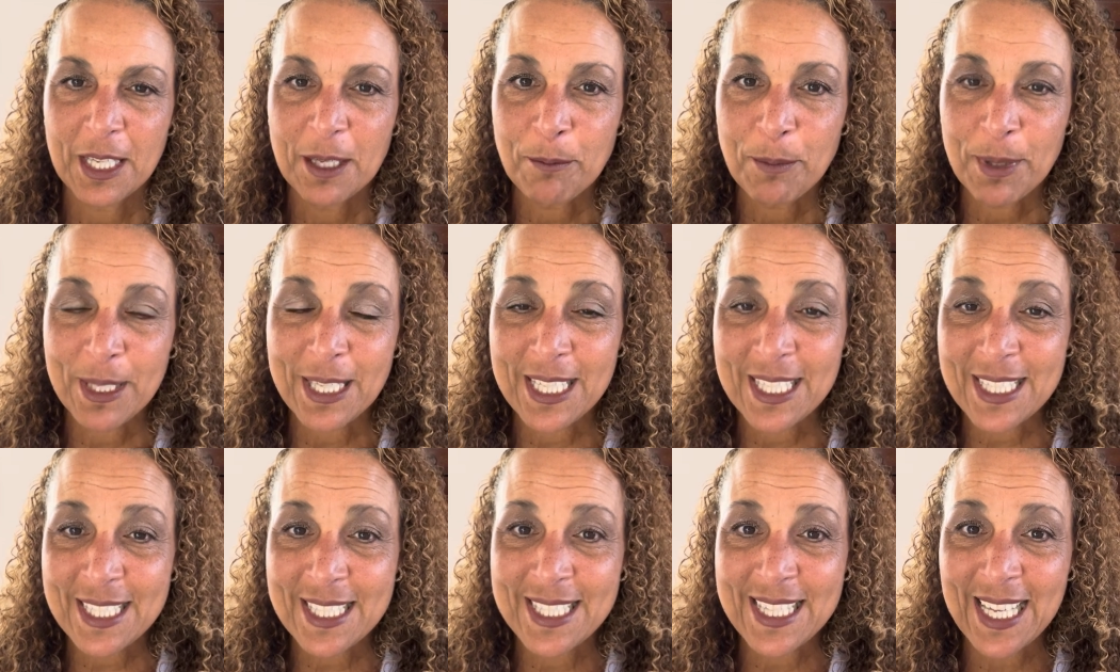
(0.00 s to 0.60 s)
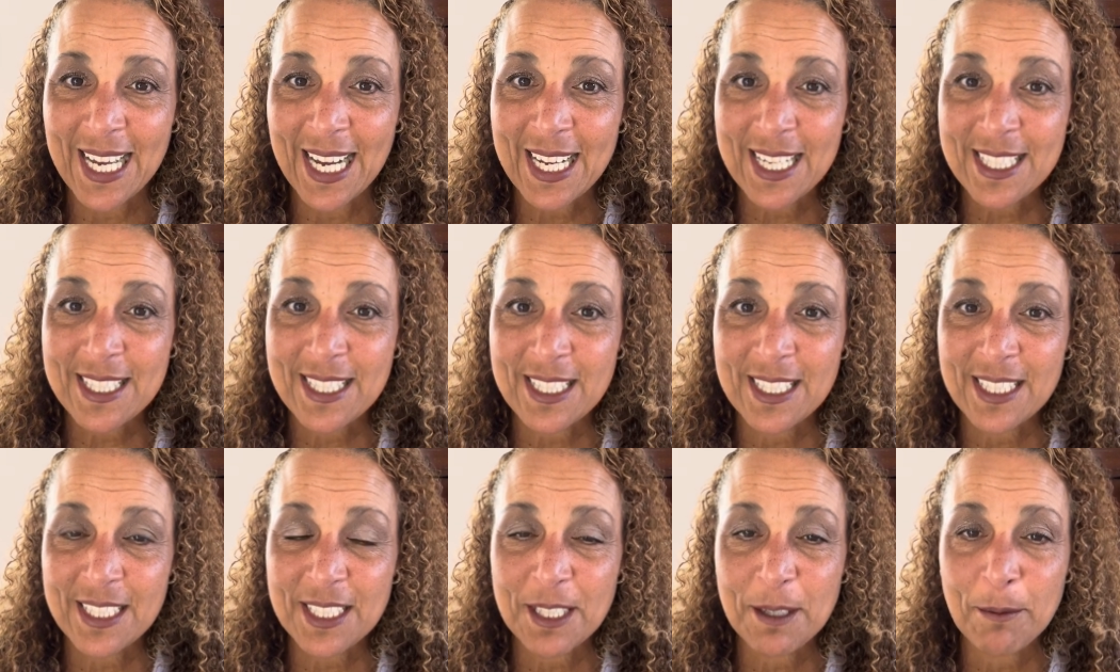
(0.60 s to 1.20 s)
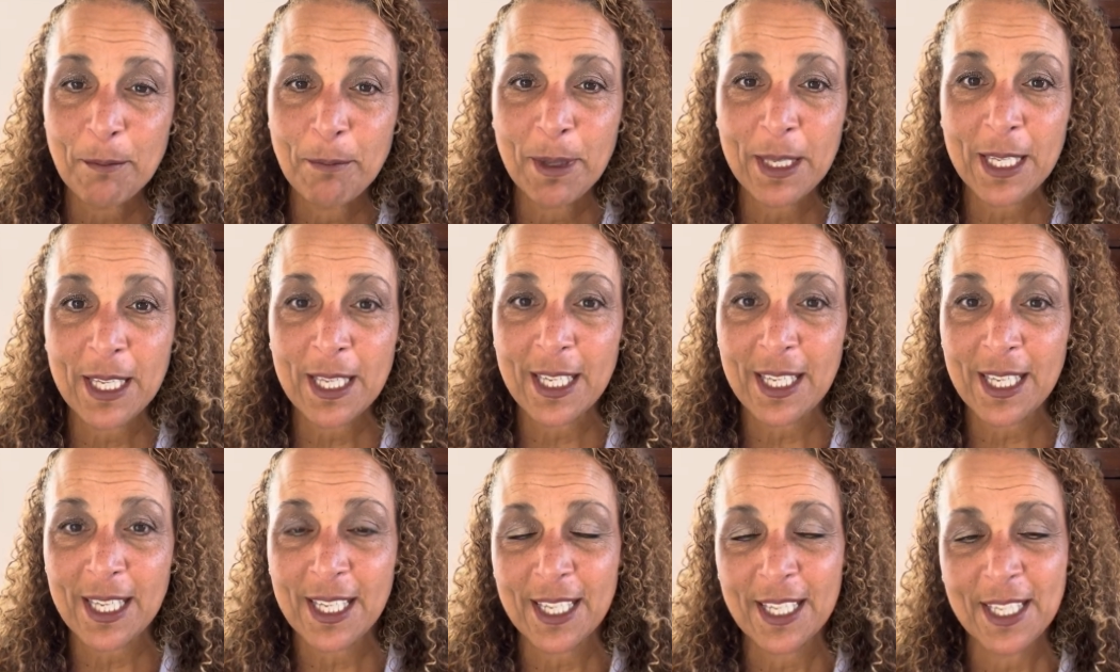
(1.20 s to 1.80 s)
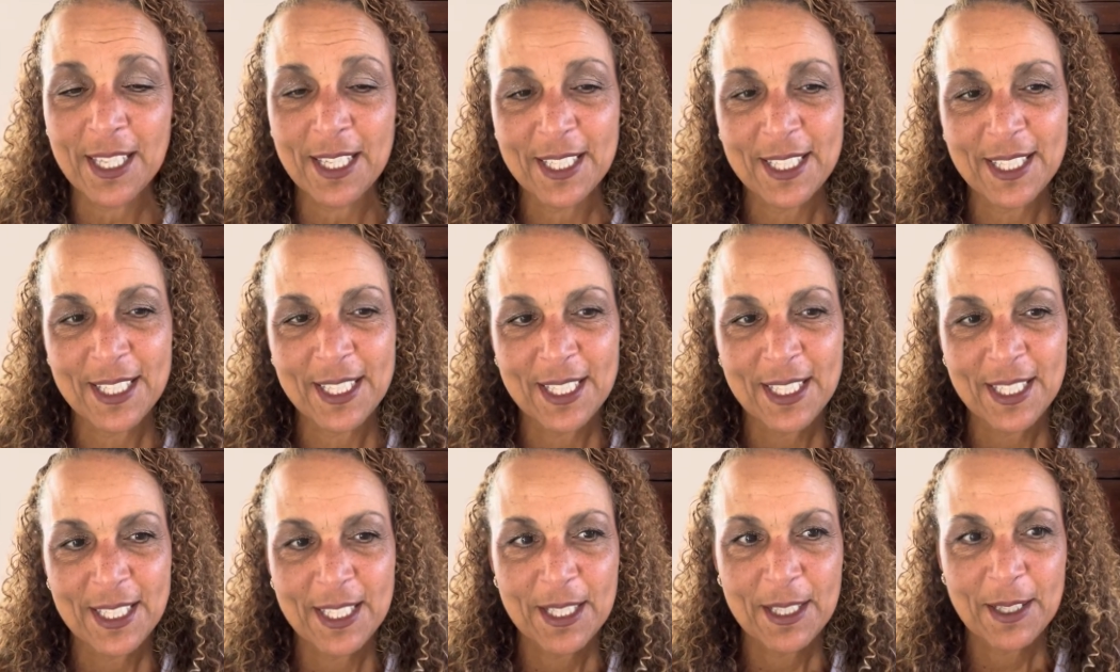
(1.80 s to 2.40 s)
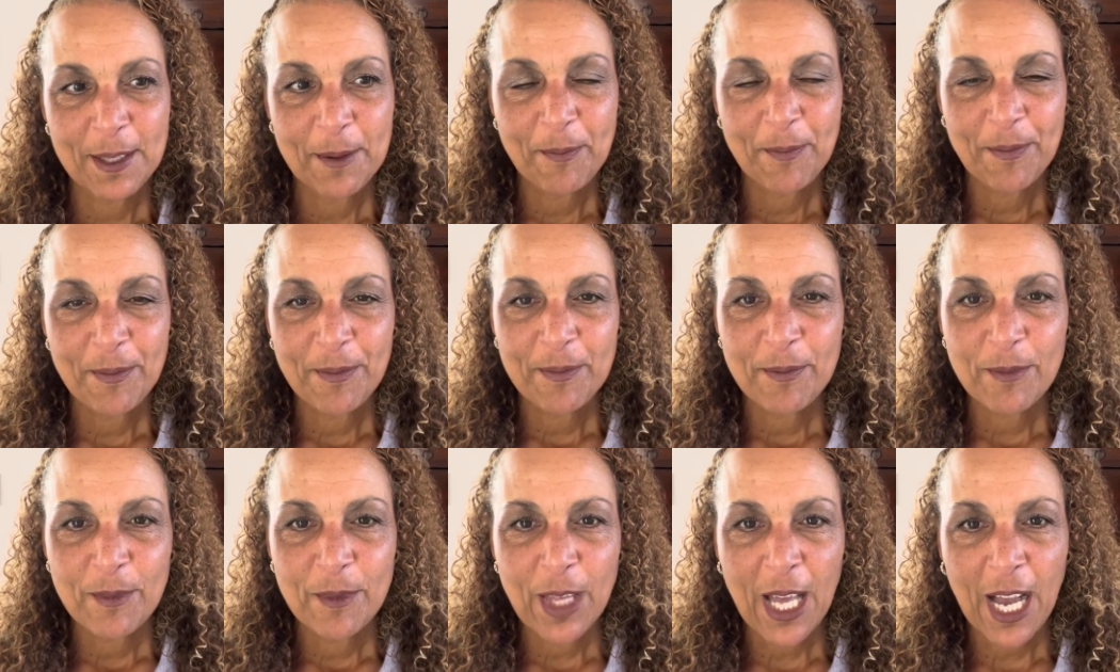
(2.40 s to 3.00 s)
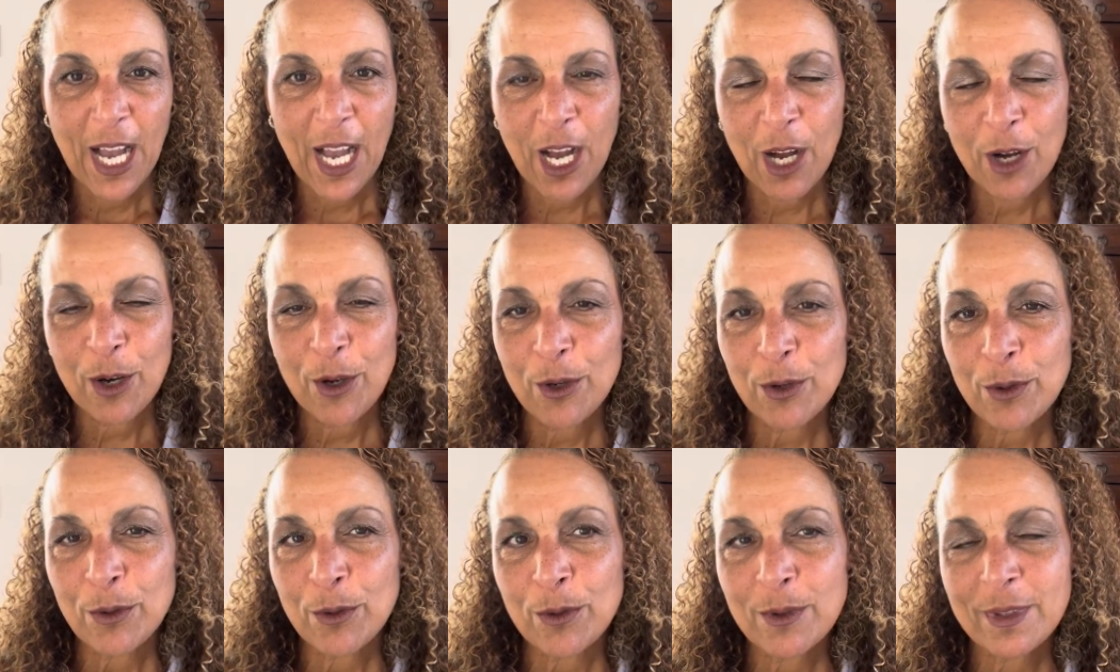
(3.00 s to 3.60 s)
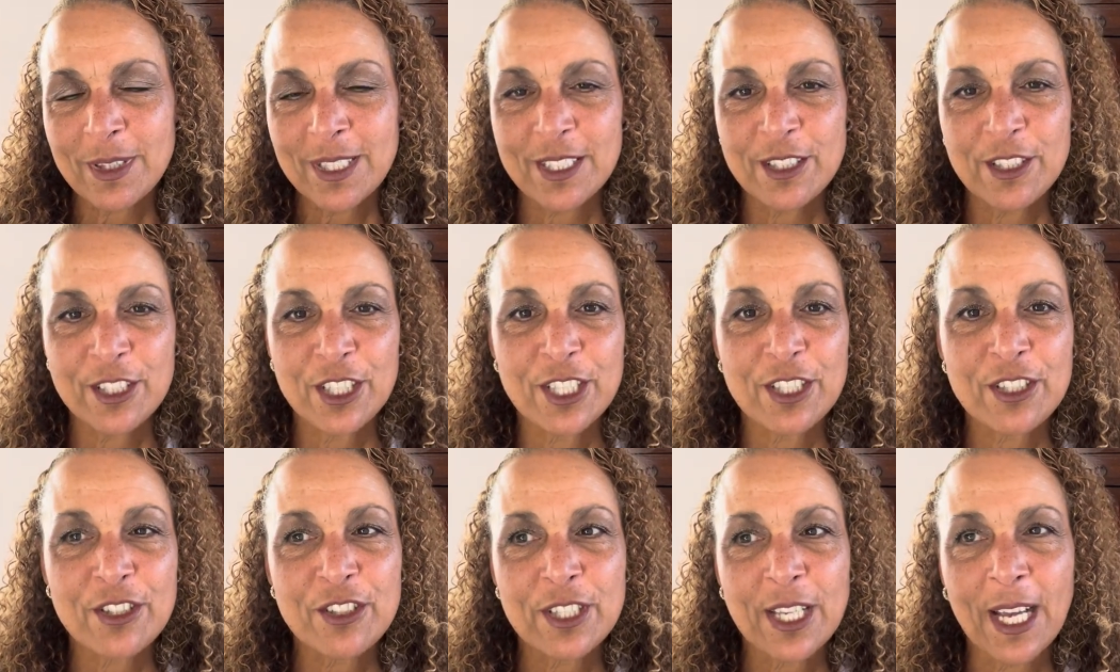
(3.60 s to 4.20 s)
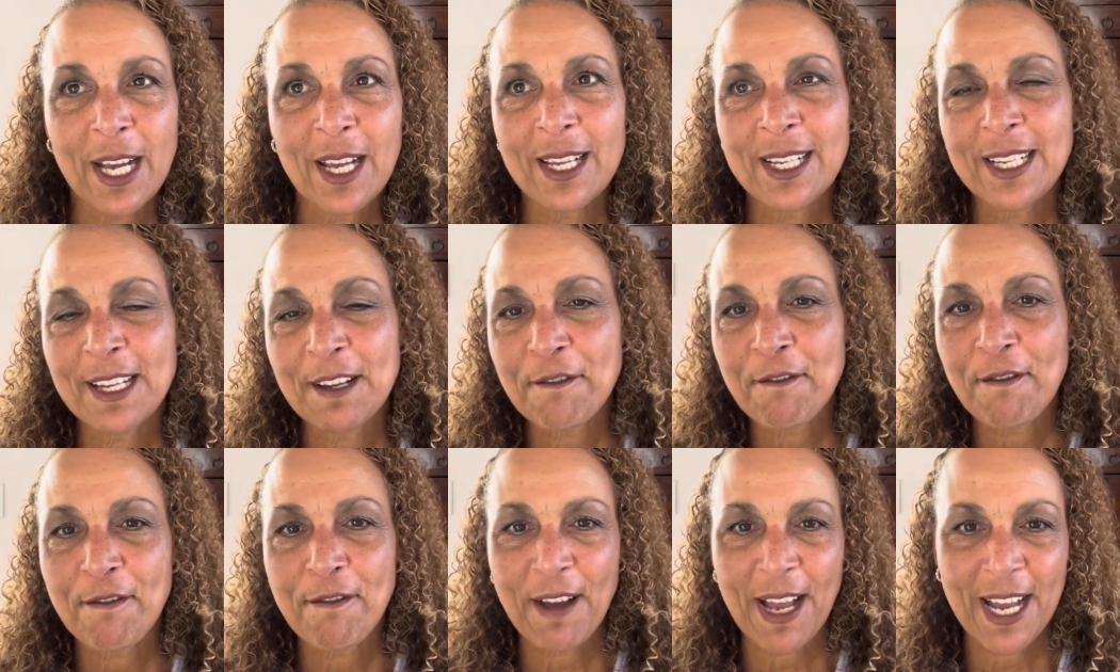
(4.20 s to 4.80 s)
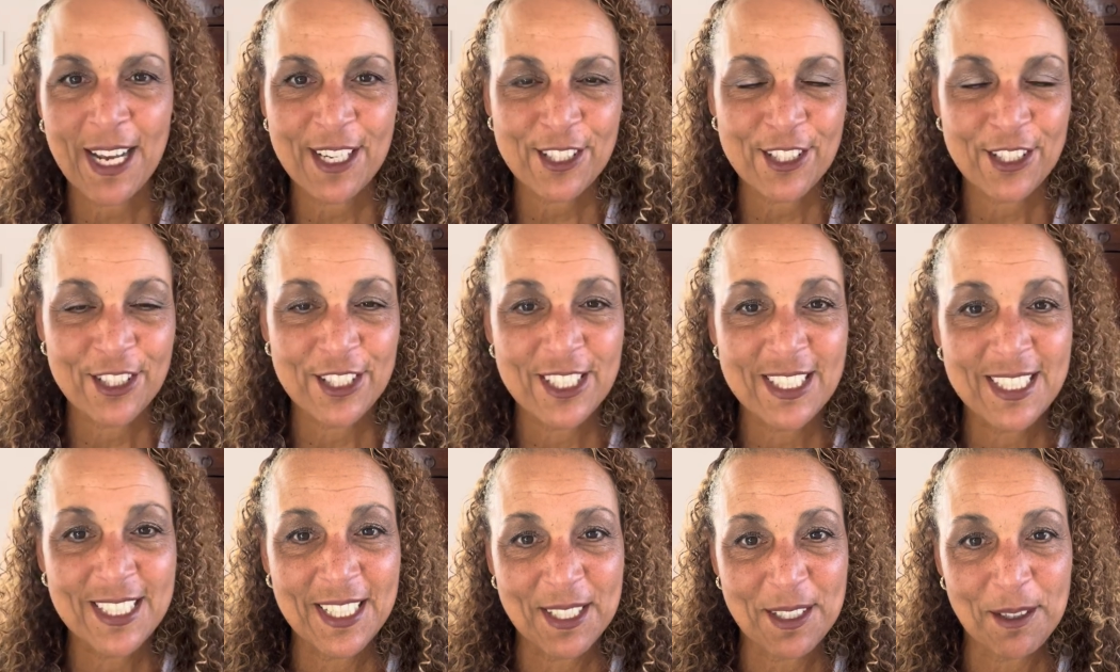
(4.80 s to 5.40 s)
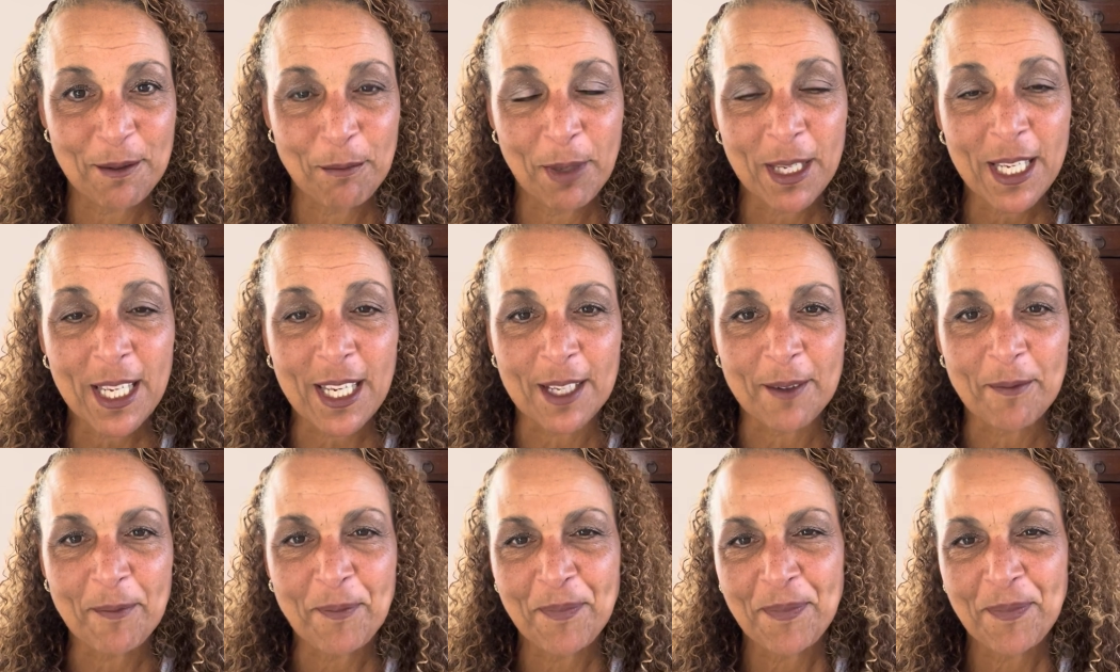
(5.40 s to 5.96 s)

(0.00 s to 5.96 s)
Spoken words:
Because that's going to be how the deciding factor is going to be.